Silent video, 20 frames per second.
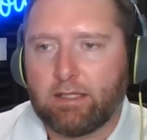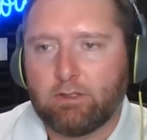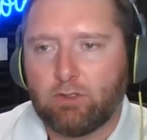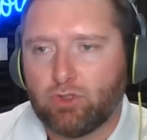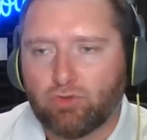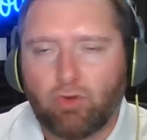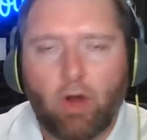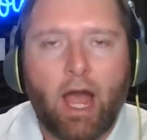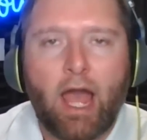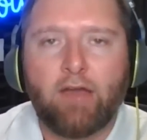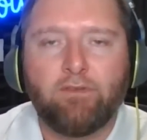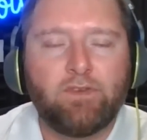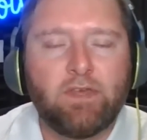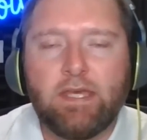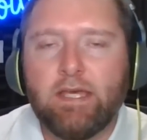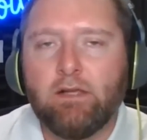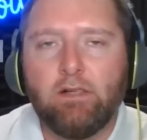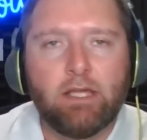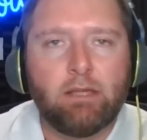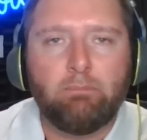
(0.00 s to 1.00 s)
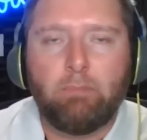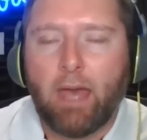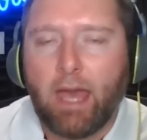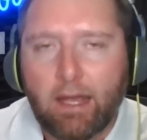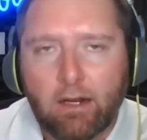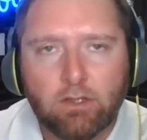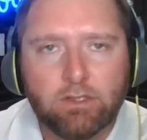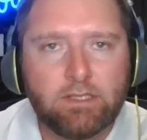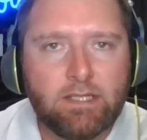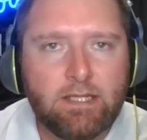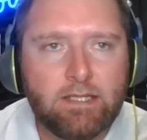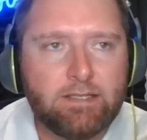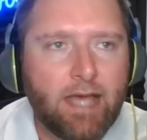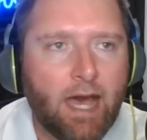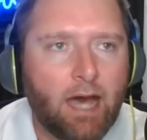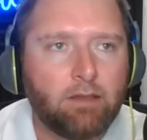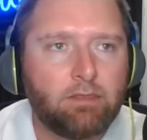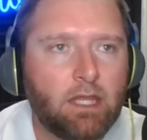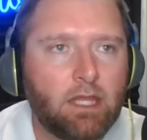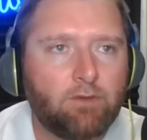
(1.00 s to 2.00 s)
drive-killing penalties
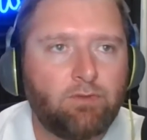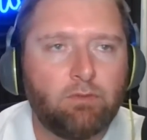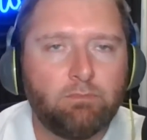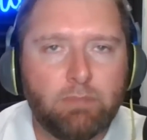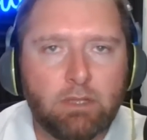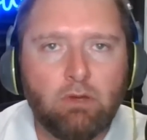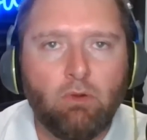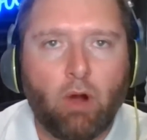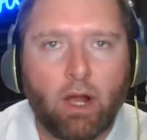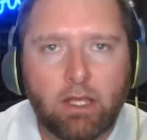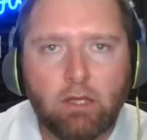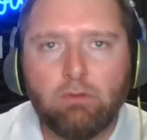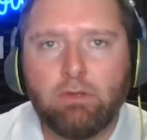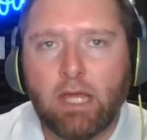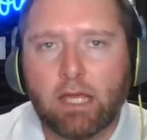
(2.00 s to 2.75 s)
out there for BYU.